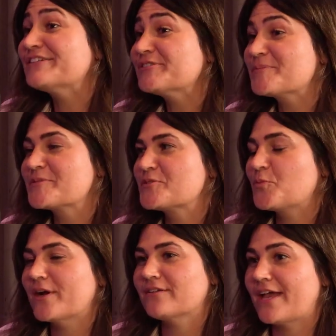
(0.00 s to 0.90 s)
And you're
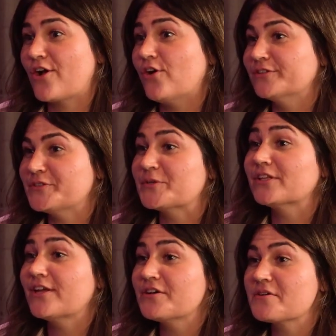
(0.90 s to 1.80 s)
supposed to wear, like, all
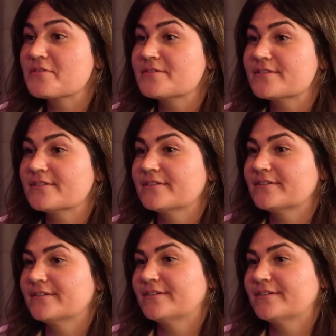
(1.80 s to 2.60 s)
new clothes.